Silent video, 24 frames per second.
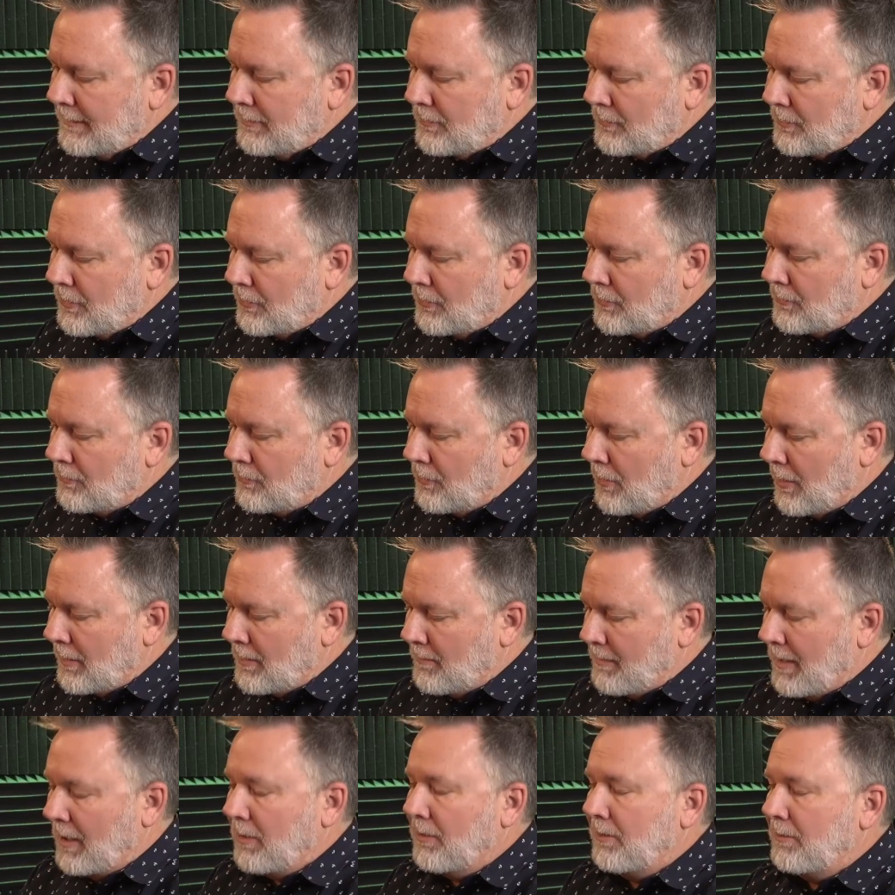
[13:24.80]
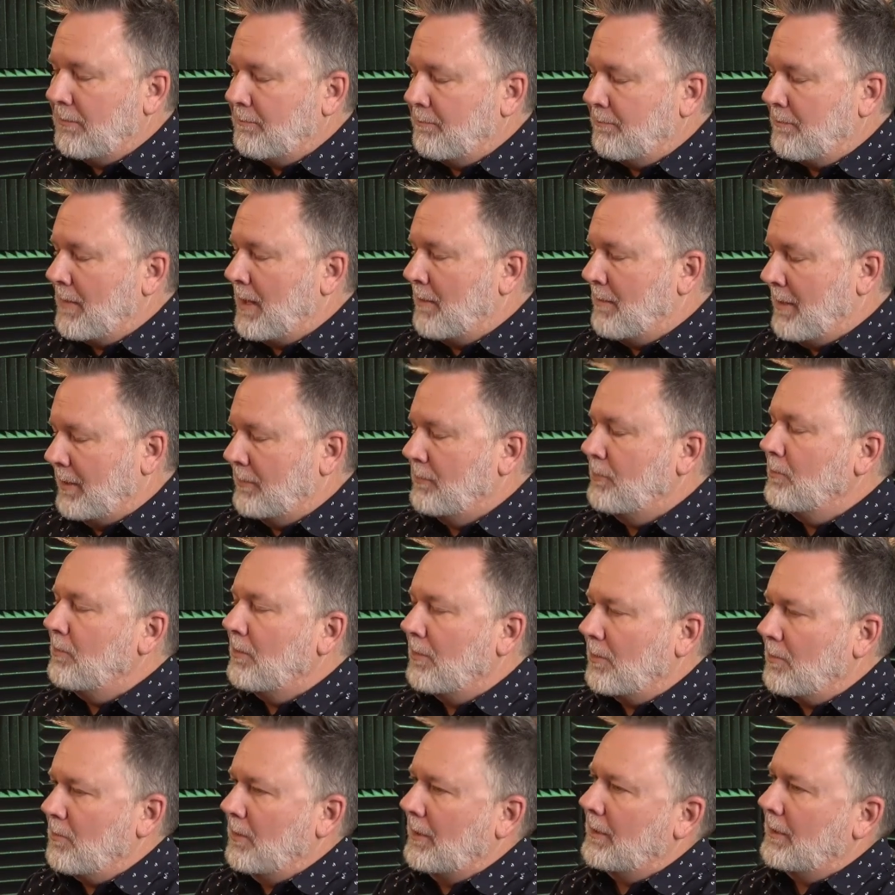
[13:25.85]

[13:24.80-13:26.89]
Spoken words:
just talk about you real quick.